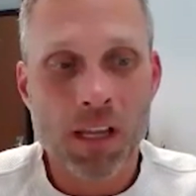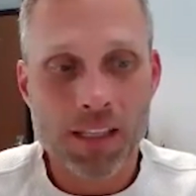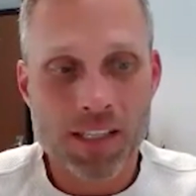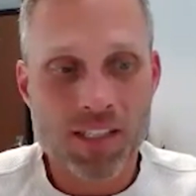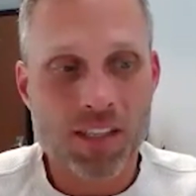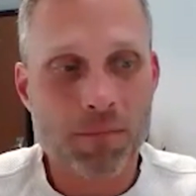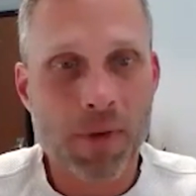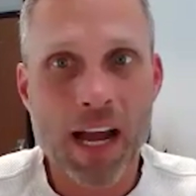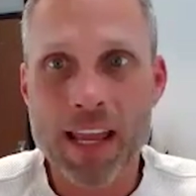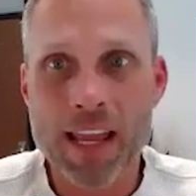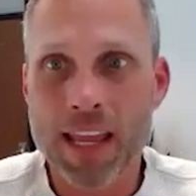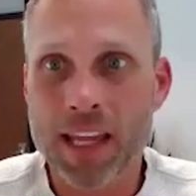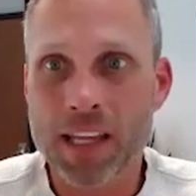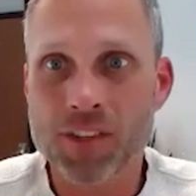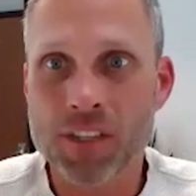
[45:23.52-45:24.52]
At least at my
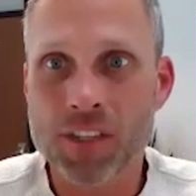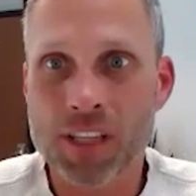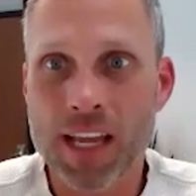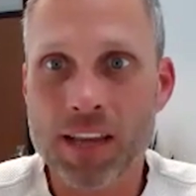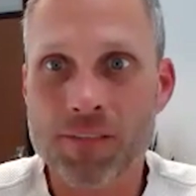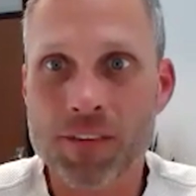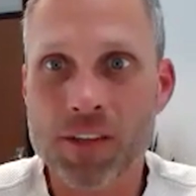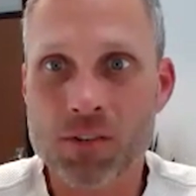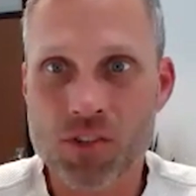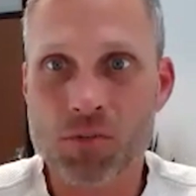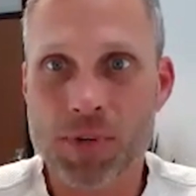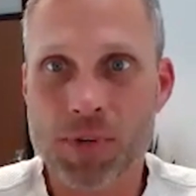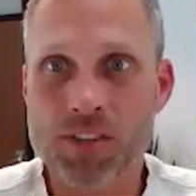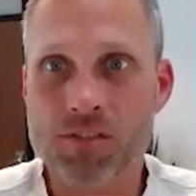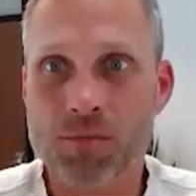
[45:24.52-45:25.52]
age in life,
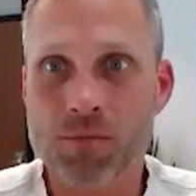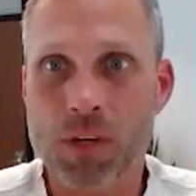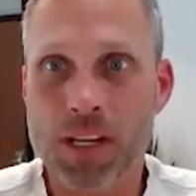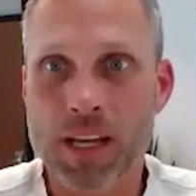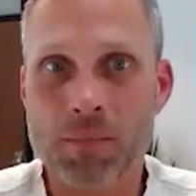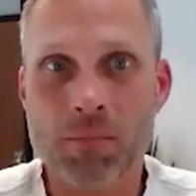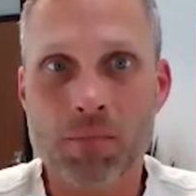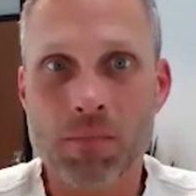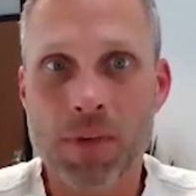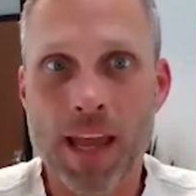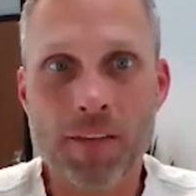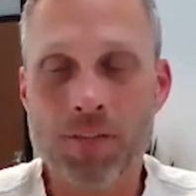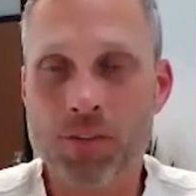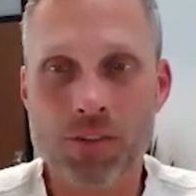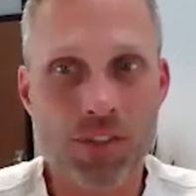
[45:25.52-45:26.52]
so much of what I'm
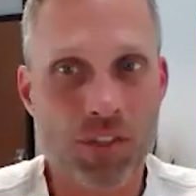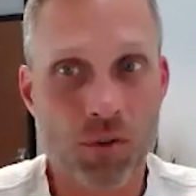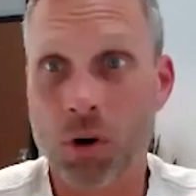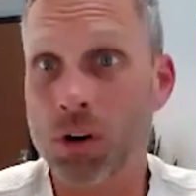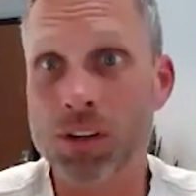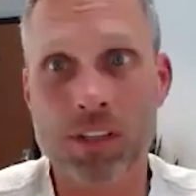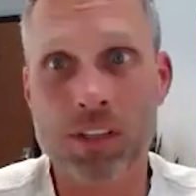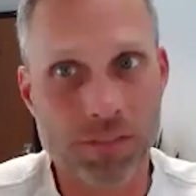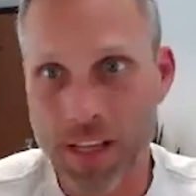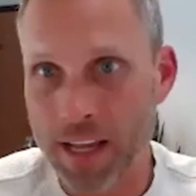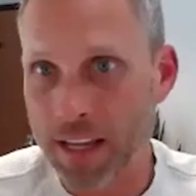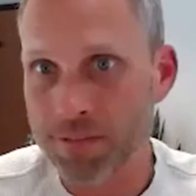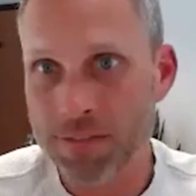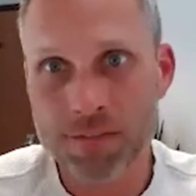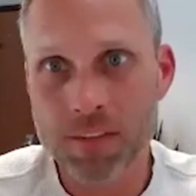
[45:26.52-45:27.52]
after is quality of
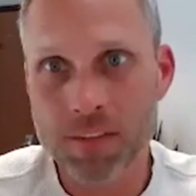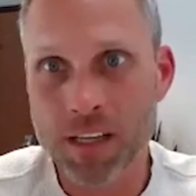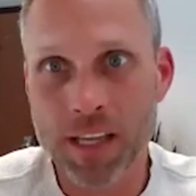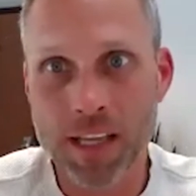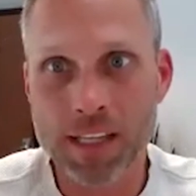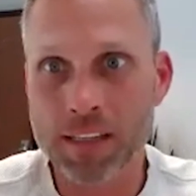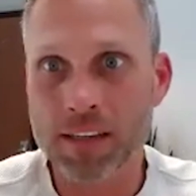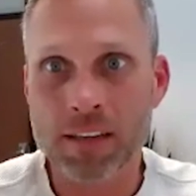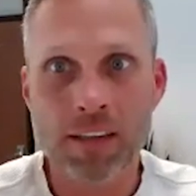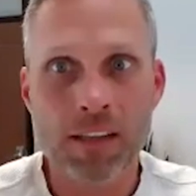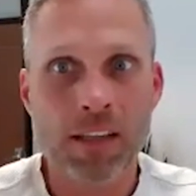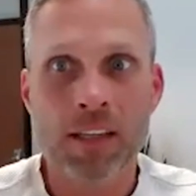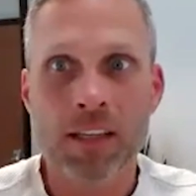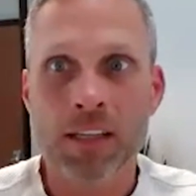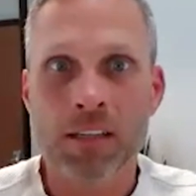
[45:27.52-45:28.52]
life. And
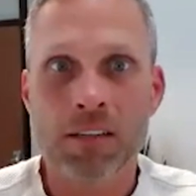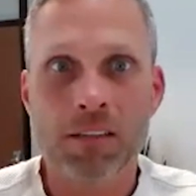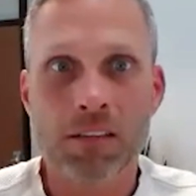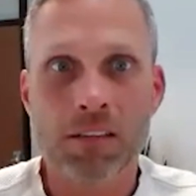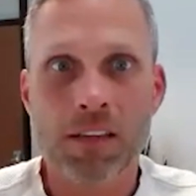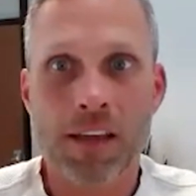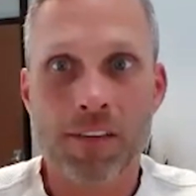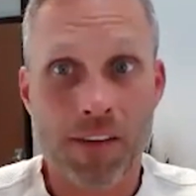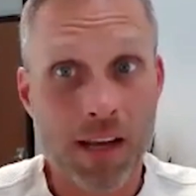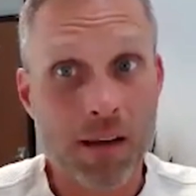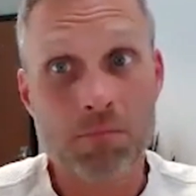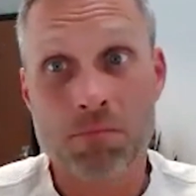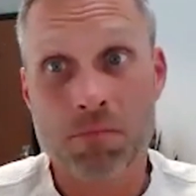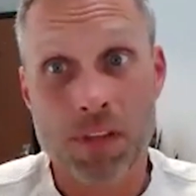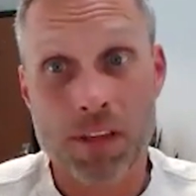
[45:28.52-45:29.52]
if
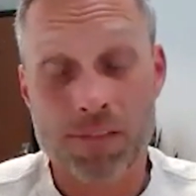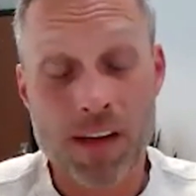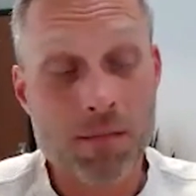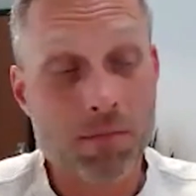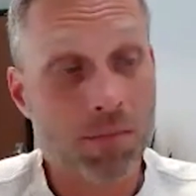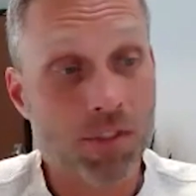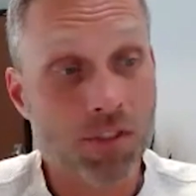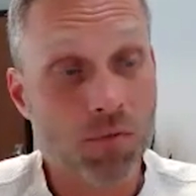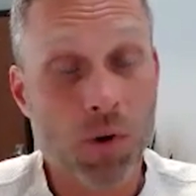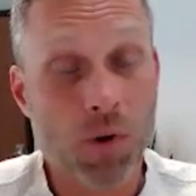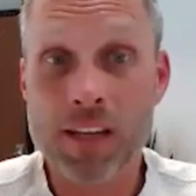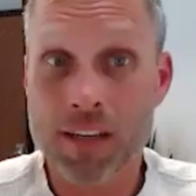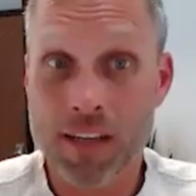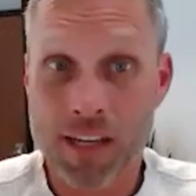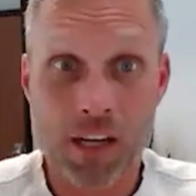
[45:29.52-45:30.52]
I'm
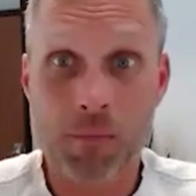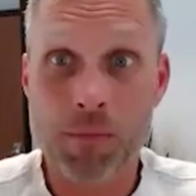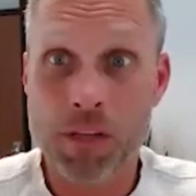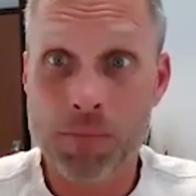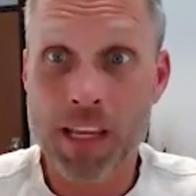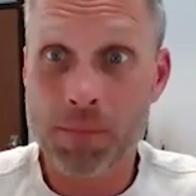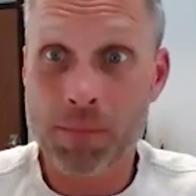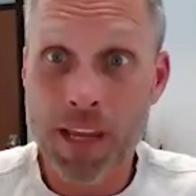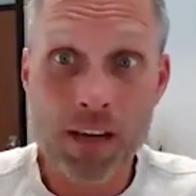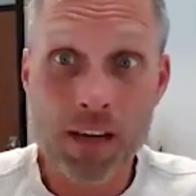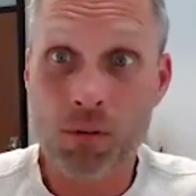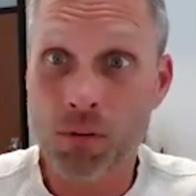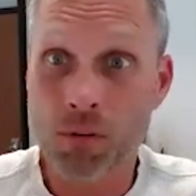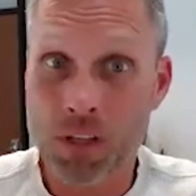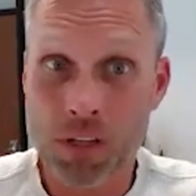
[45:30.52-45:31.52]
sweating how I'm going to make
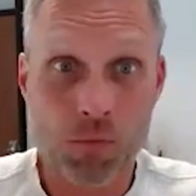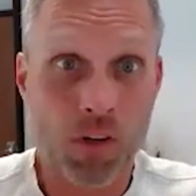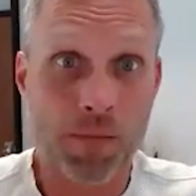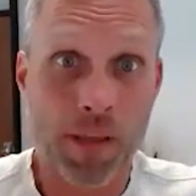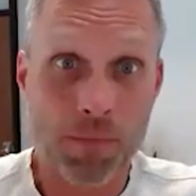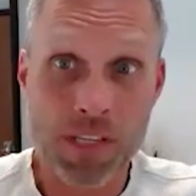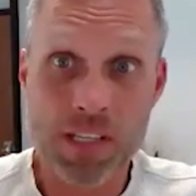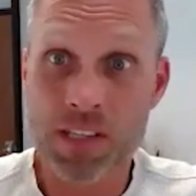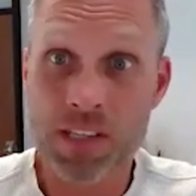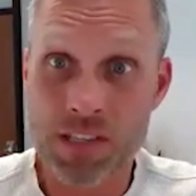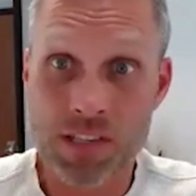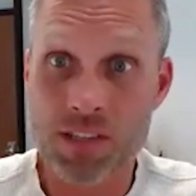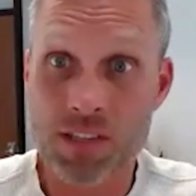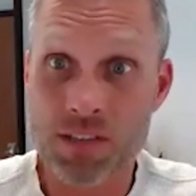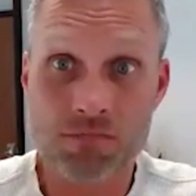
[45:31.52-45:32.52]
payroll on one of my
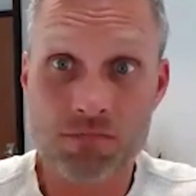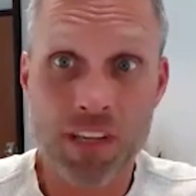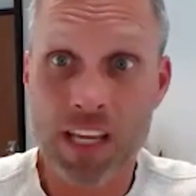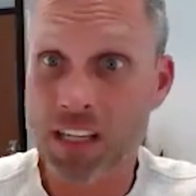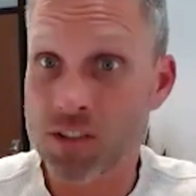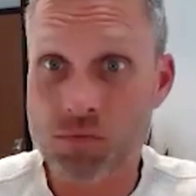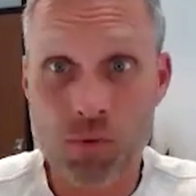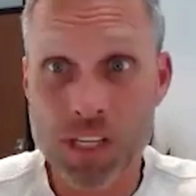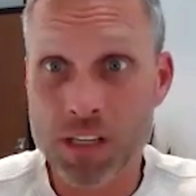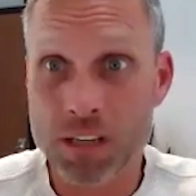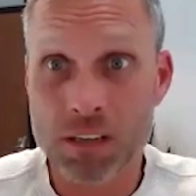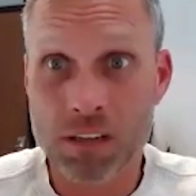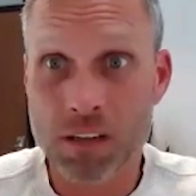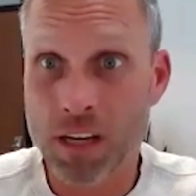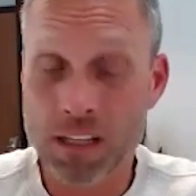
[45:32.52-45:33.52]
businesses next
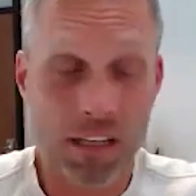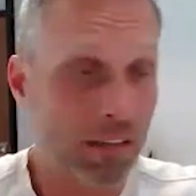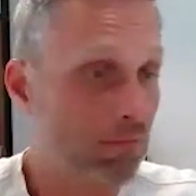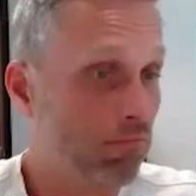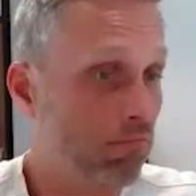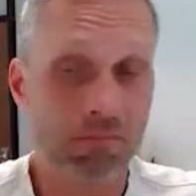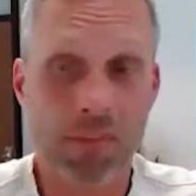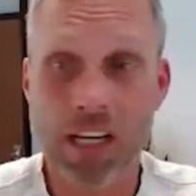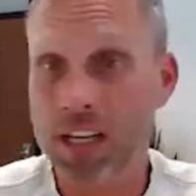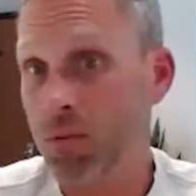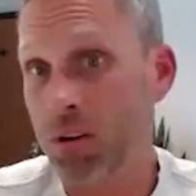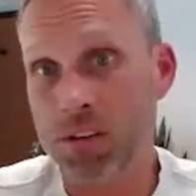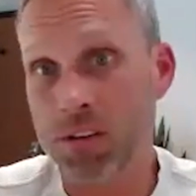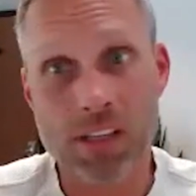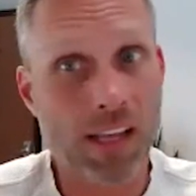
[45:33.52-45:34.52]
week, my
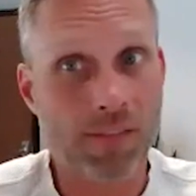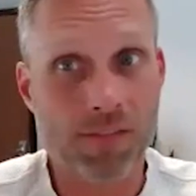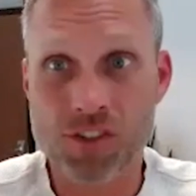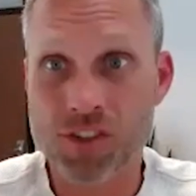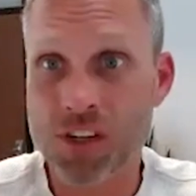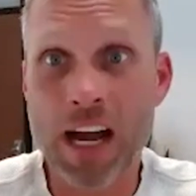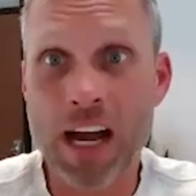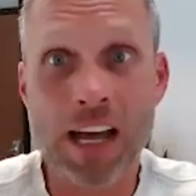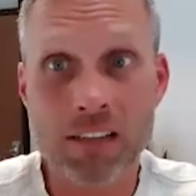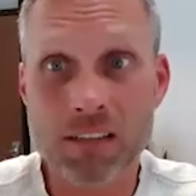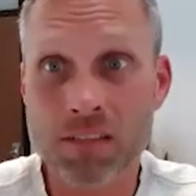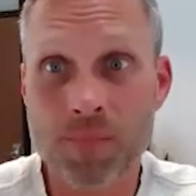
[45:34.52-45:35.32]
quality of life is shot.